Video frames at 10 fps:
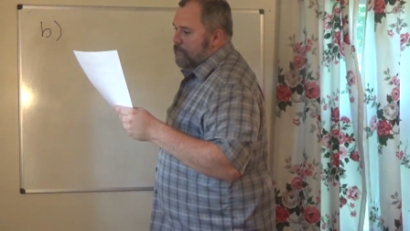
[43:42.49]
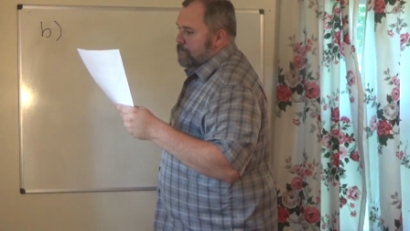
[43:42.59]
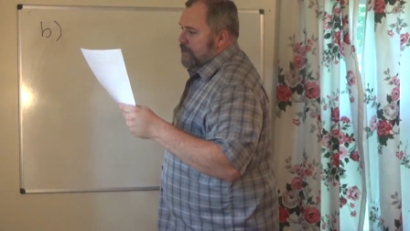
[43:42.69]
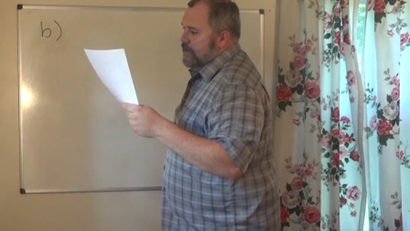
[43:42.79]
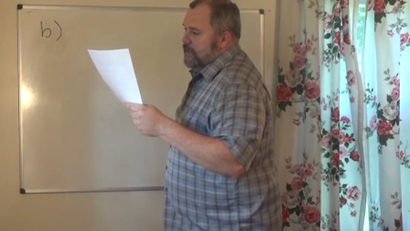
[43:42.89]

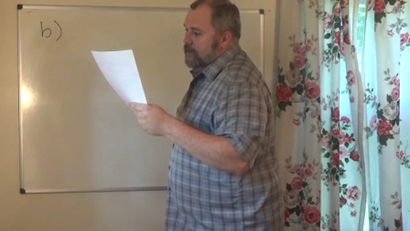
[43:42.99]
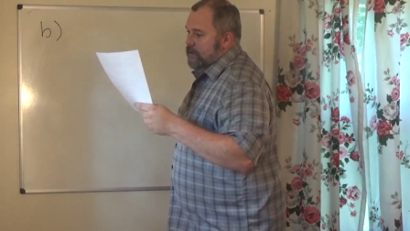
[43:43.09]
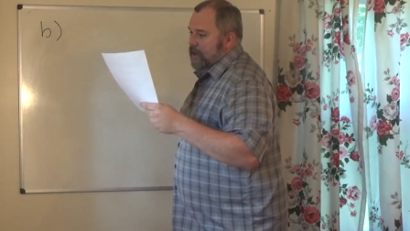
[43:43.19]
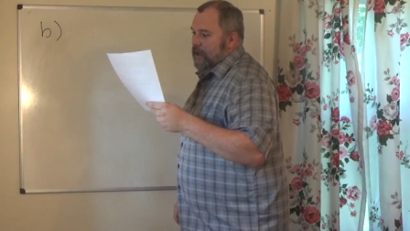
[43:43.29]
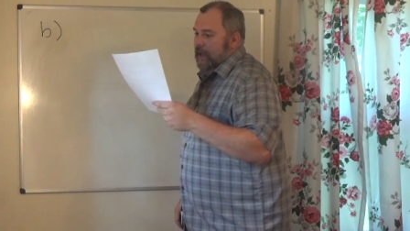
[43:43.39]
B,
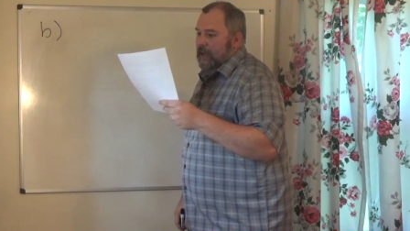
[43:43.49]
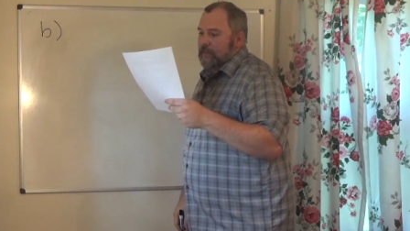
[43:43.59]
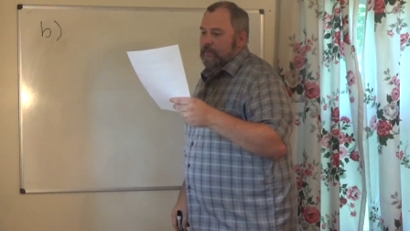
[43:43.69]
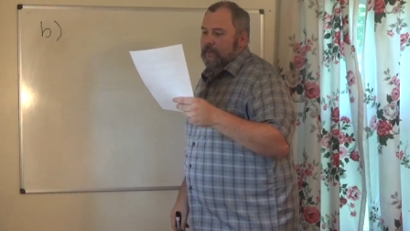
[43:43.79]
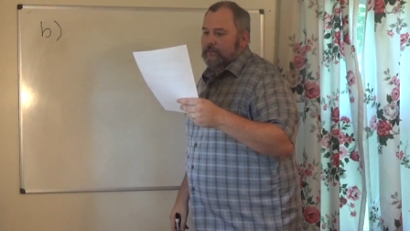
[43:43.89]

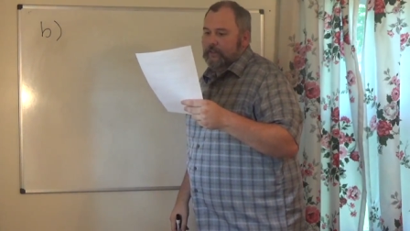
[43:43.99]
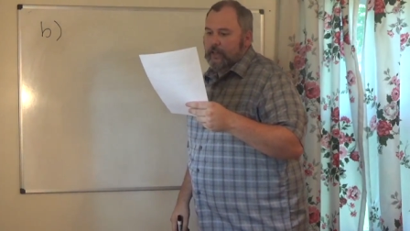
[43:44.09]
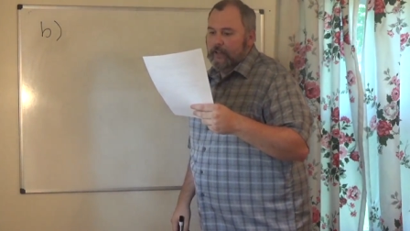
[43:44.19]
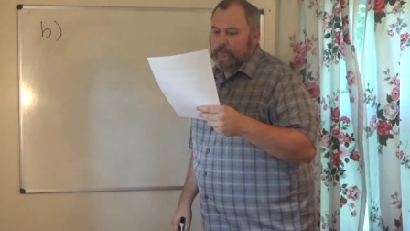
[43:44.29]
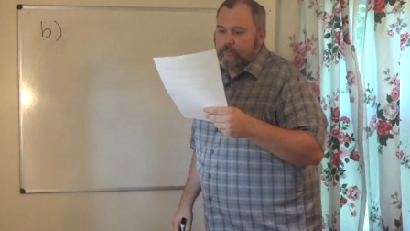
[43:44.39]
in this
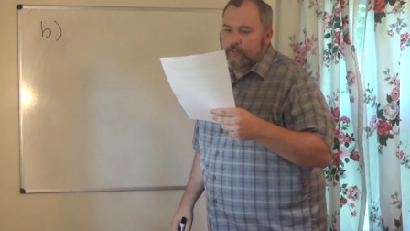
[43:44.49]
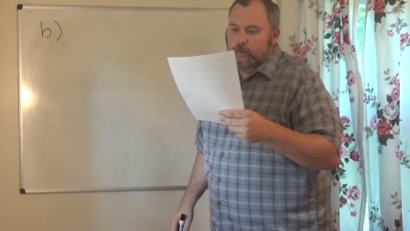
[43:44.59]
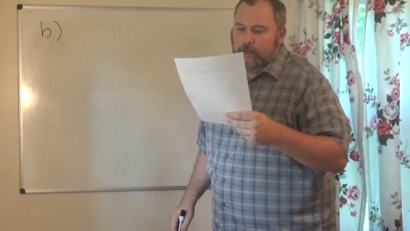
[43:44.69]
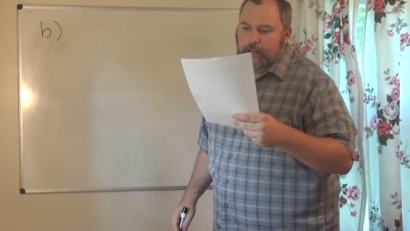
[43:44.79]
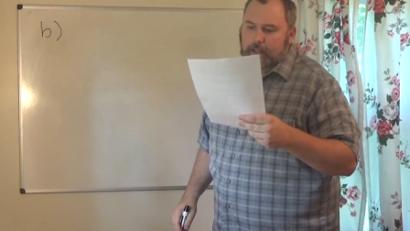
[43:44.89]
case,
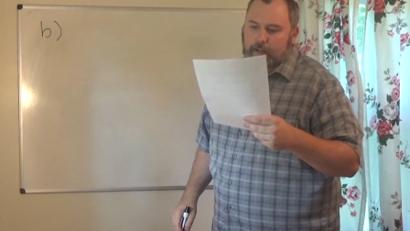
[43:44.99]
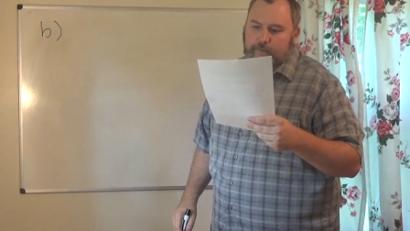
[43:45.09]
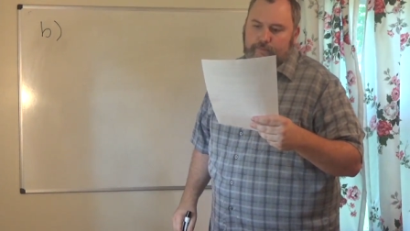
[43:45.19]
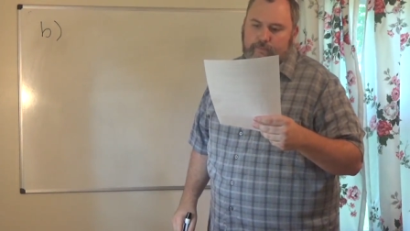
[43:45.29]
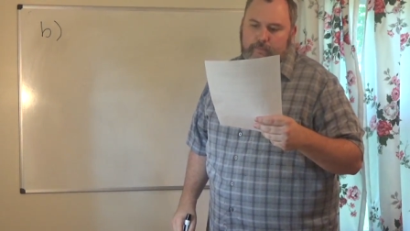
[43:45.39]
you
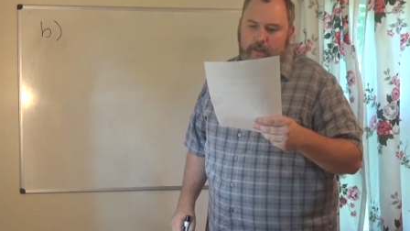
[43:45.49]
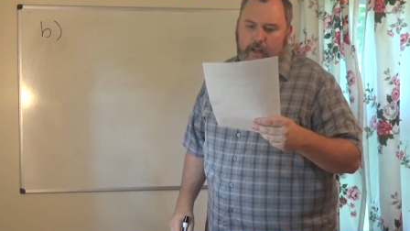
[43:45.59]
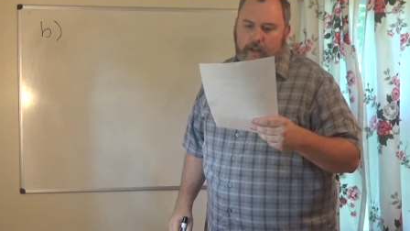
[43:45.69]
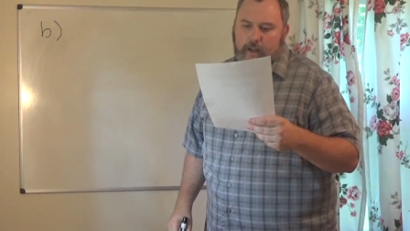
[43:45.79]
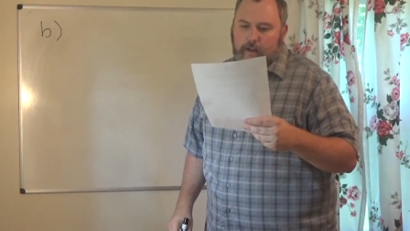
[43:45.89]
have,
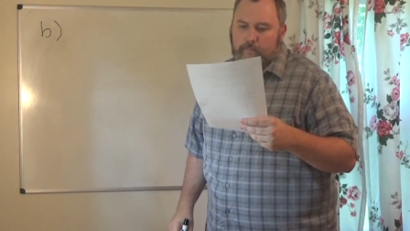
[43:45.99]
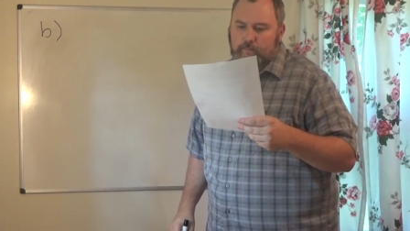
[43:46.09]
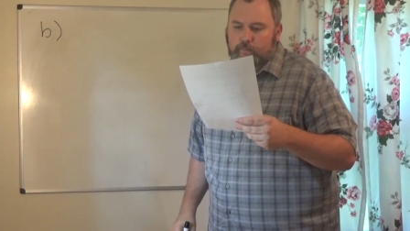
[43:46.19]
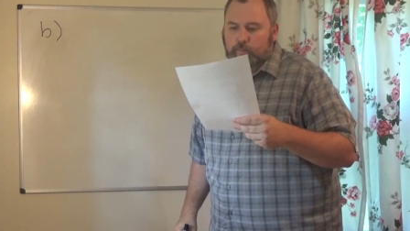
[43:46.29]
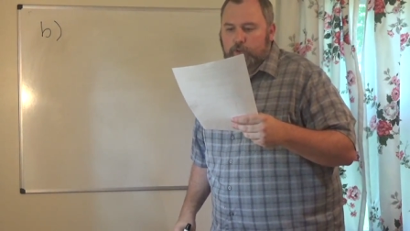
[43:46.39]

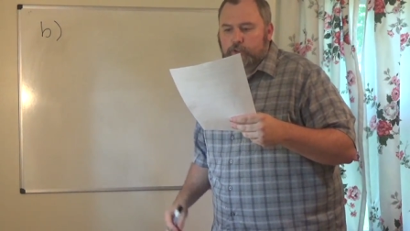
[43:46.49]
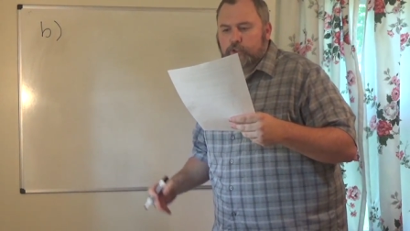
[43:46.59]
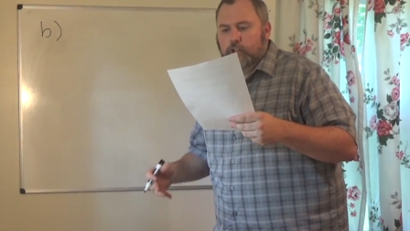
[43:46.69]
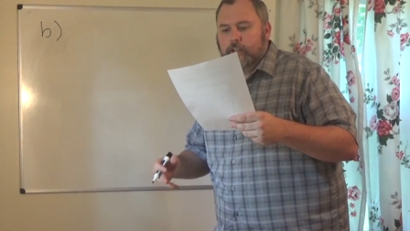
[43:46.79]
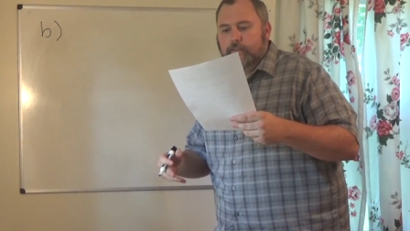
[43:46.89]
you're
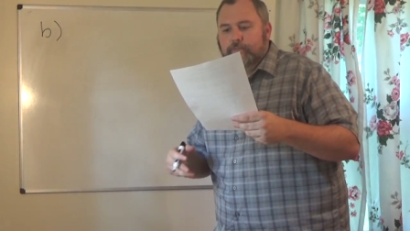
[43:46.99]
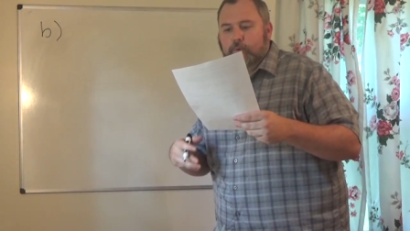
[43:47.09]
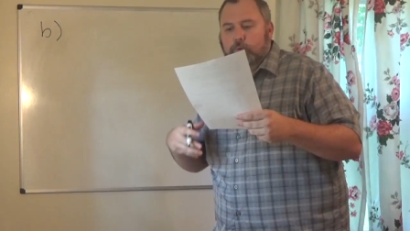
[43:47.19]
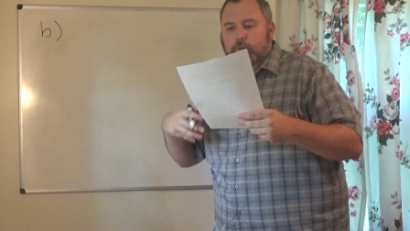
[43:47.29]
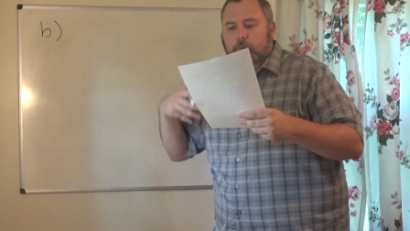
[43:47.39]
looking
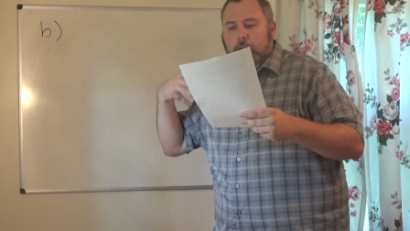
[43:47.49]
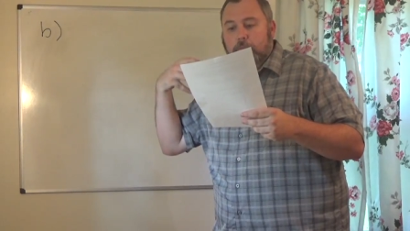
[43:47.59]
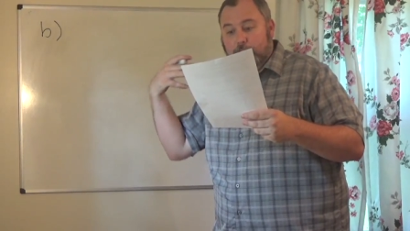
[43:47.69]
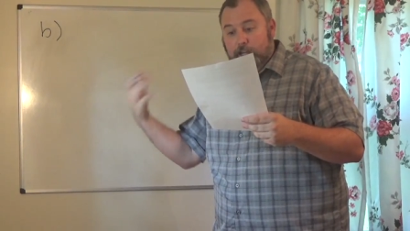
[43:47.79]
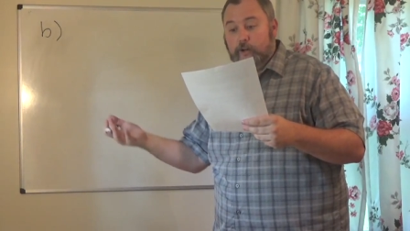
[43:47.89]
for
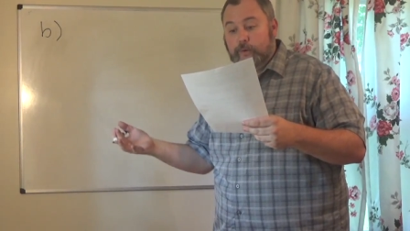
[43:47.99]
the gear